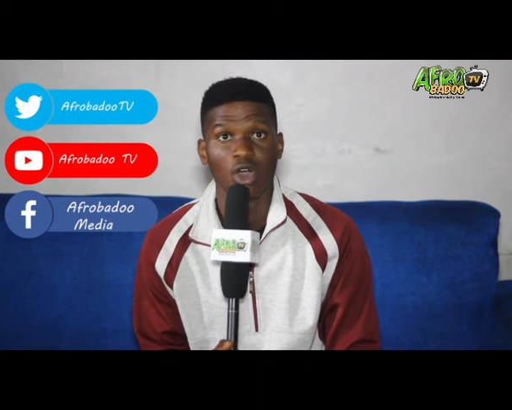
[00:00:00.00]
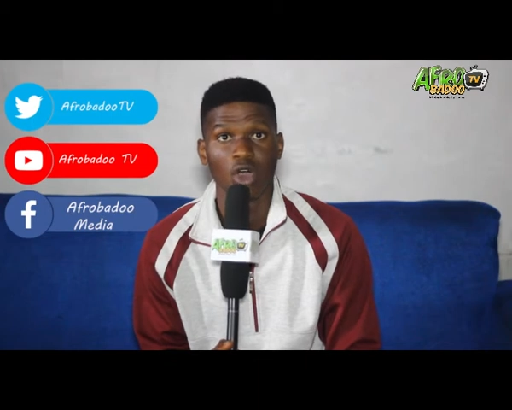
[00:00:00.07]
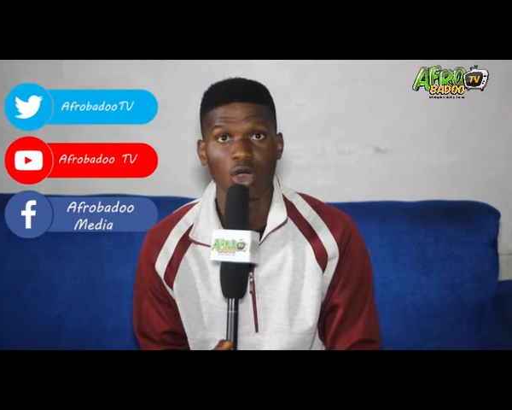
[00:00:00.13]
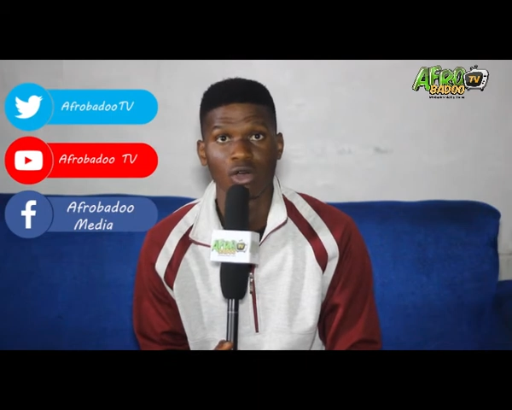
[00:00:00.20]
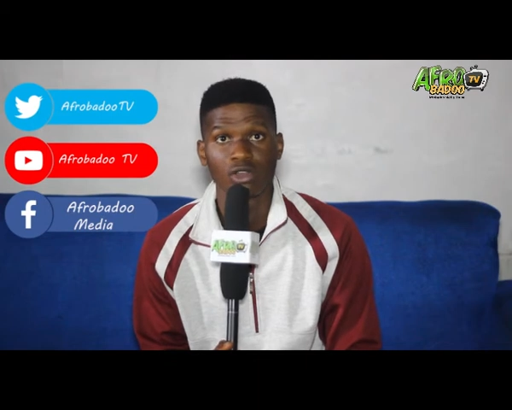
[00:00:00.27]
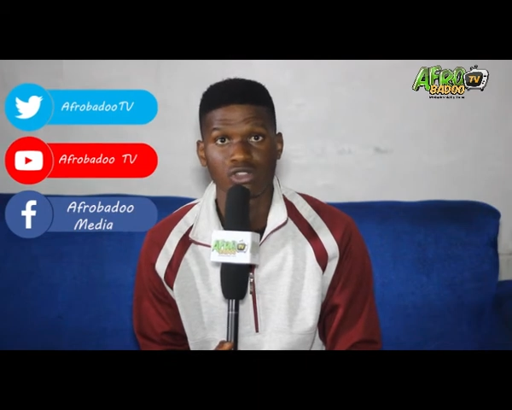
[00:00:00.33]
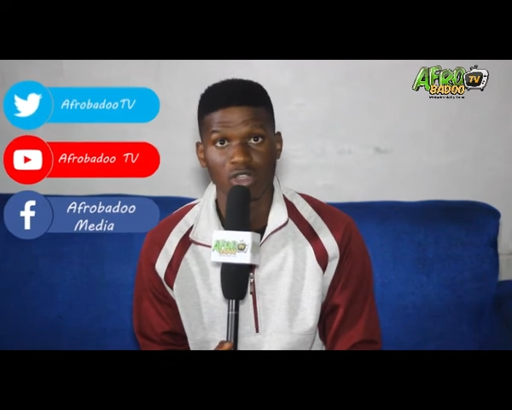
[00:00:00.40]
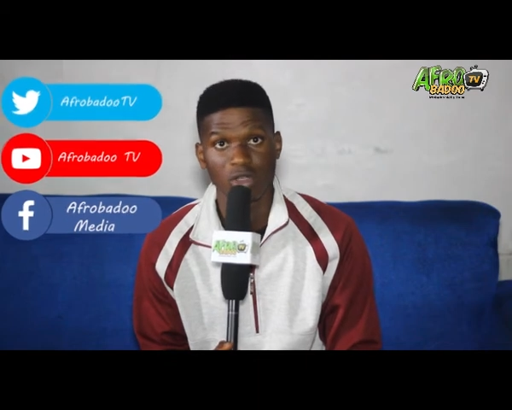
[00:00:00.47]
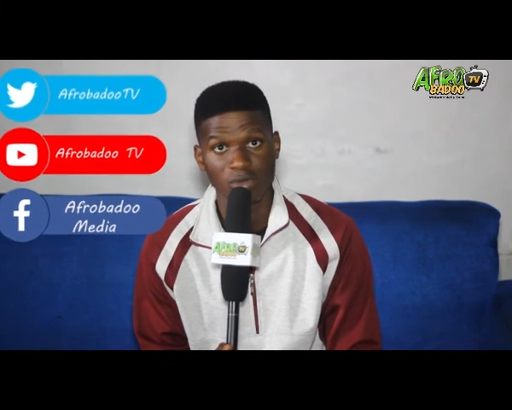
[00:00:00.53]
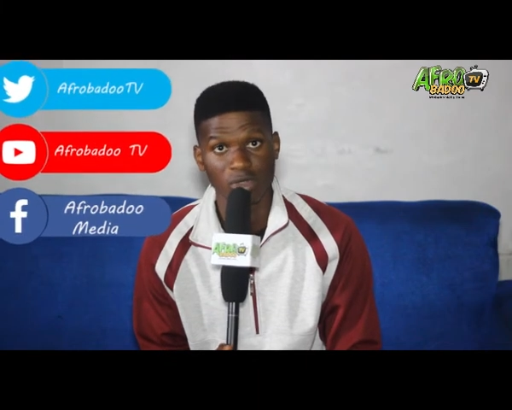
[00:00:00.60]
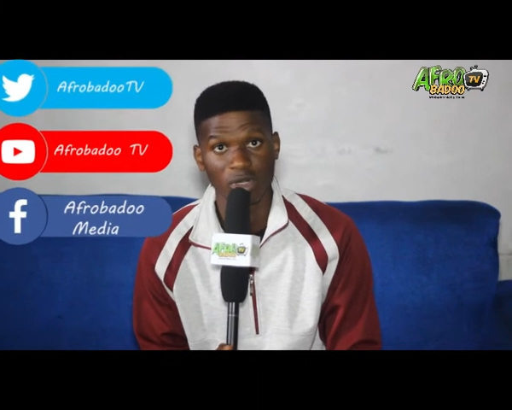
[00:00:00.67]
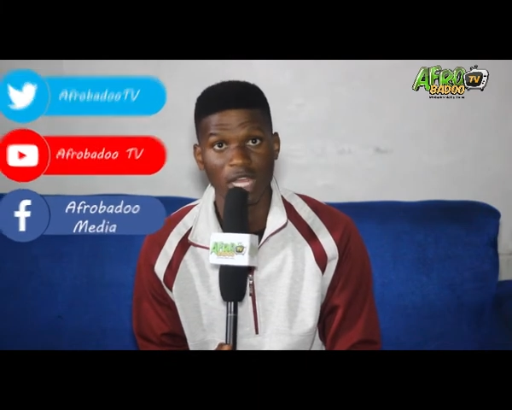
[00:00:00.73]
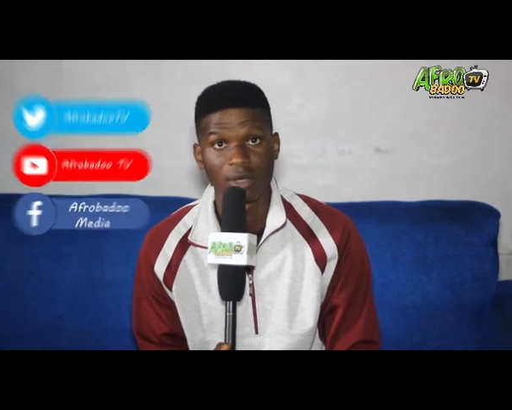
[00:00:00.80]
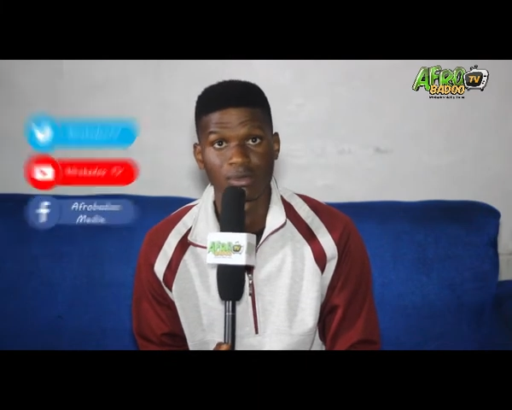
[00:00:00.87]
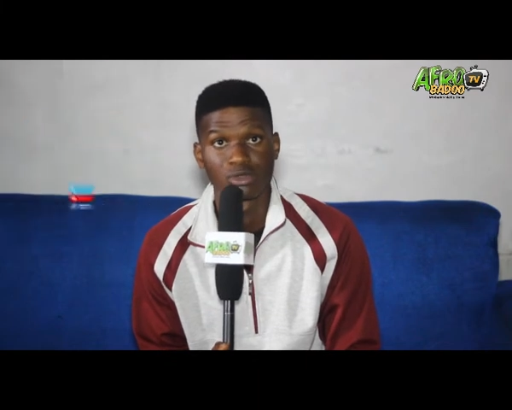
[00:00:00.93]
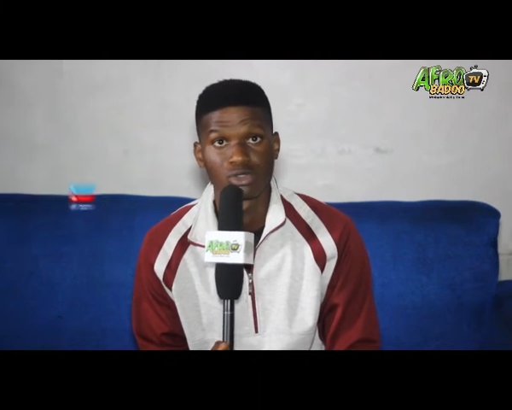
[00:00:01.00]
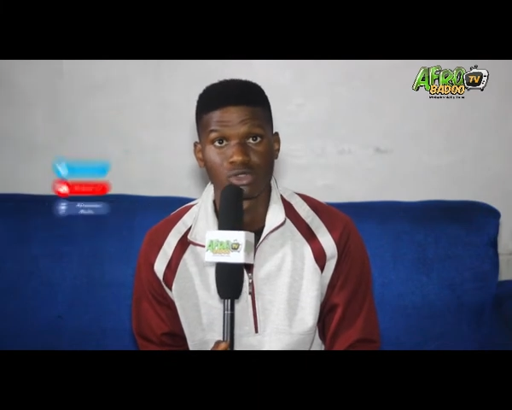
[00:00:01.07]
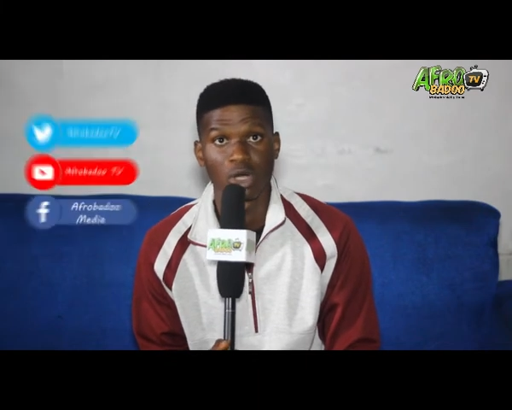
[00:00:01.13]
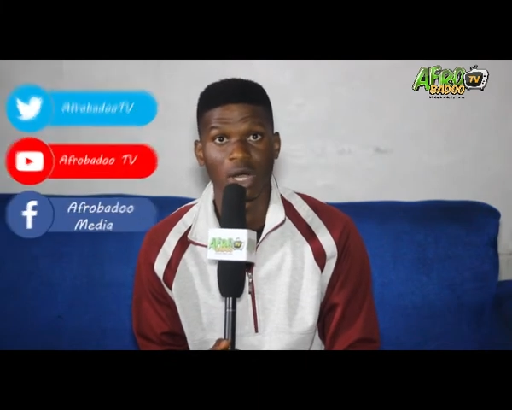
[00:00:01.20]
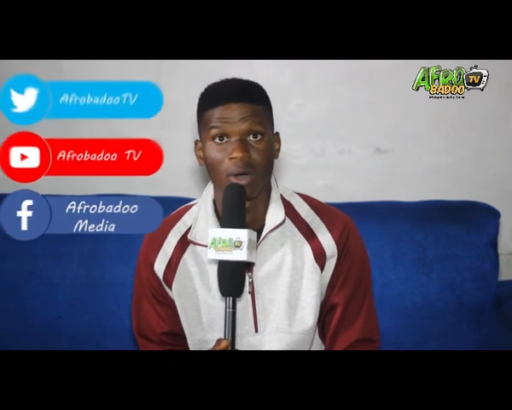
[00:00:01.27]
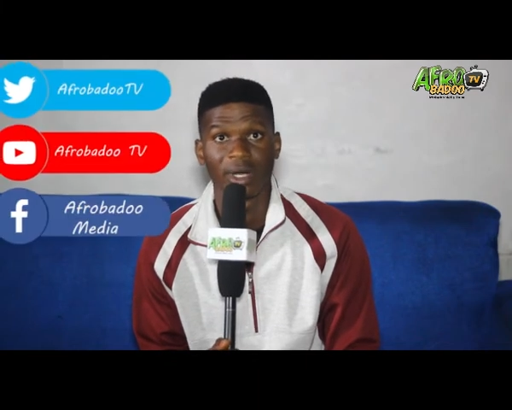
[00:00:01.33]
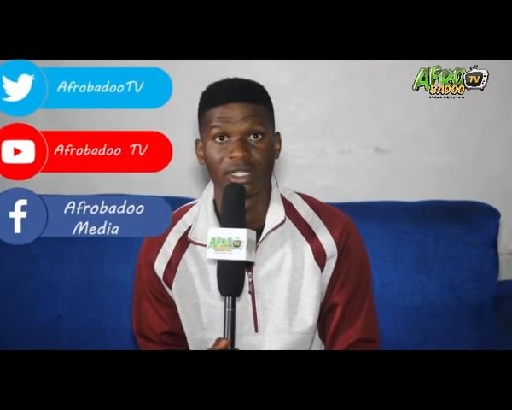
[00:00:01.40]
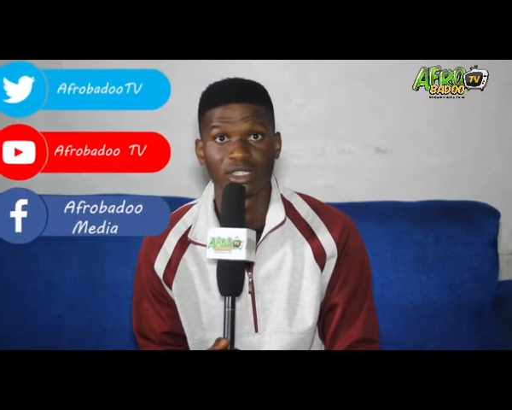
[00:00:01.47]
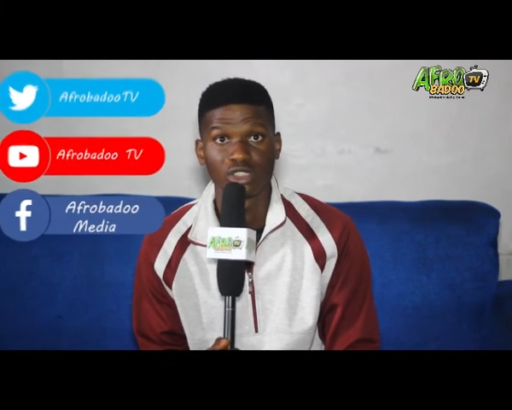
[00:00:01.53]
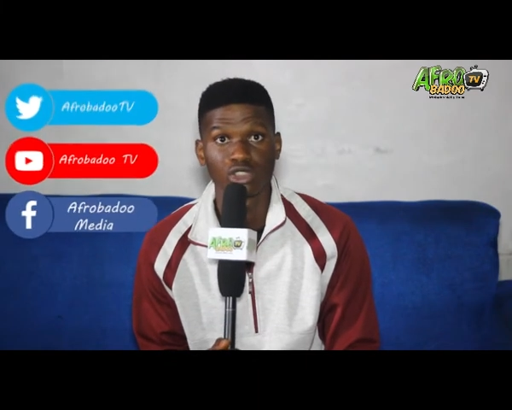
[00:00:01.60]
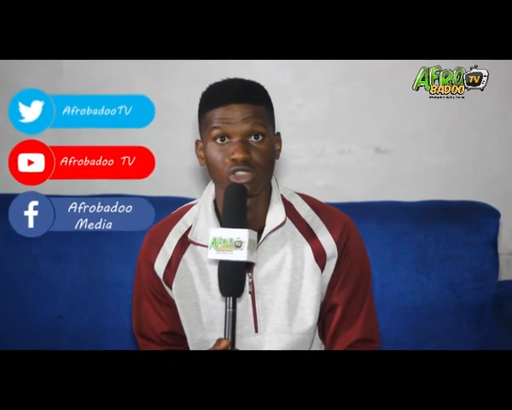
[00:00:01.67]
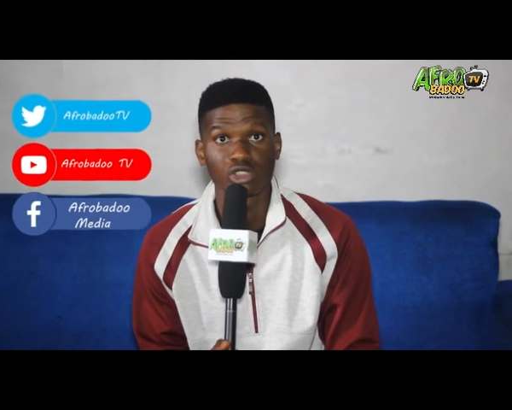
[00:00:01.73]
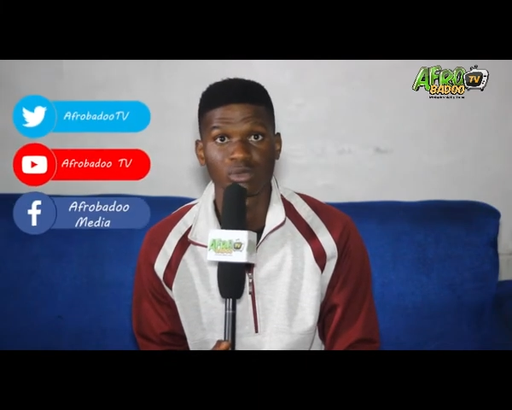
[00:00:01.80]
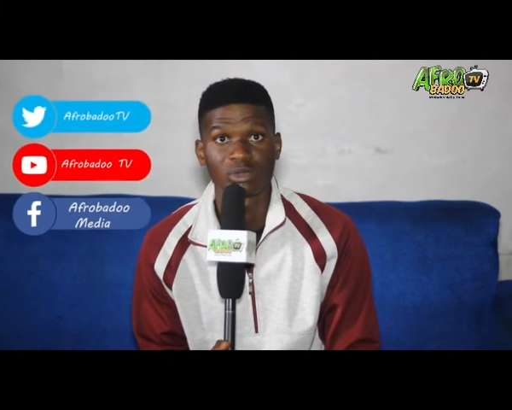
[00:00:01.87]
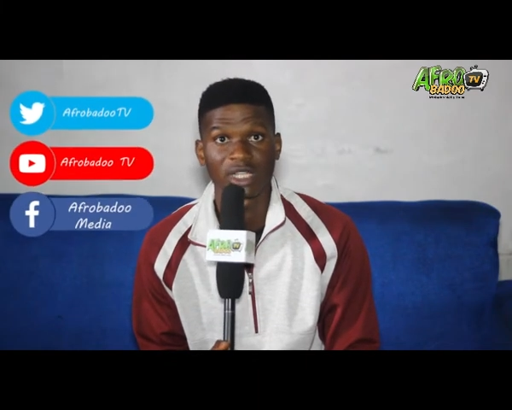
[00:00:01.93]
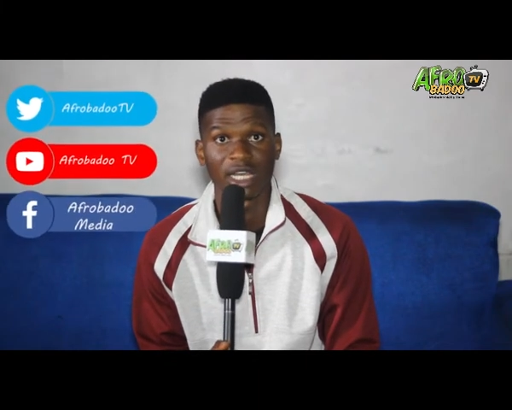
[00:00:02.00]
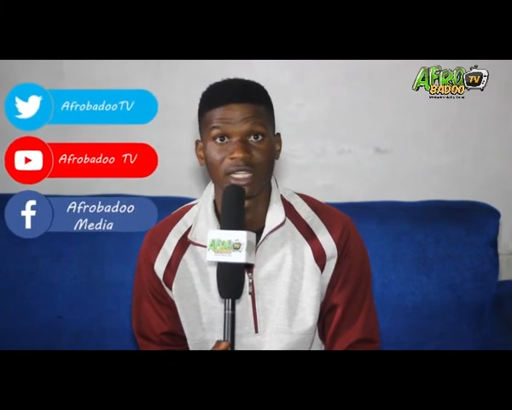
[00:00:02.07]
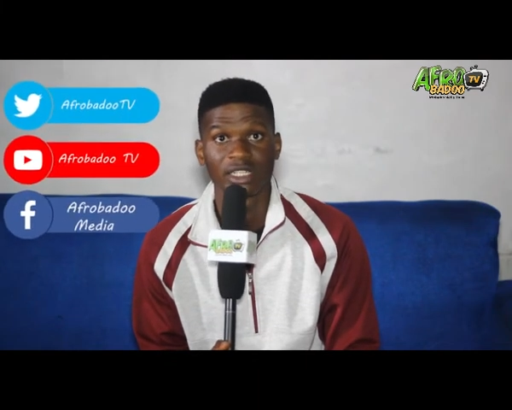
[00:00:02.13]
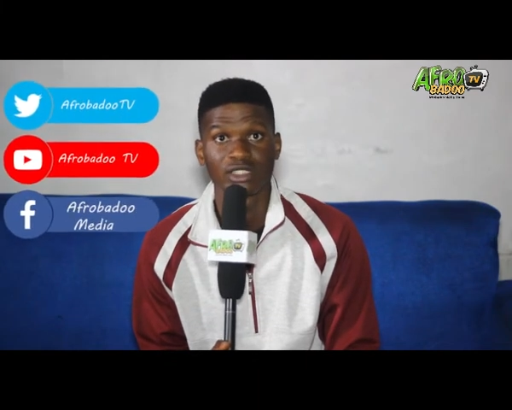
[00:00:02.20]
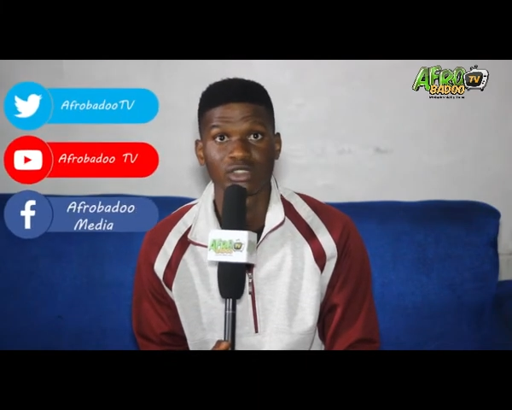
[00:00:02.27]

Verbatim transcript: or subscribe to our YouTube channel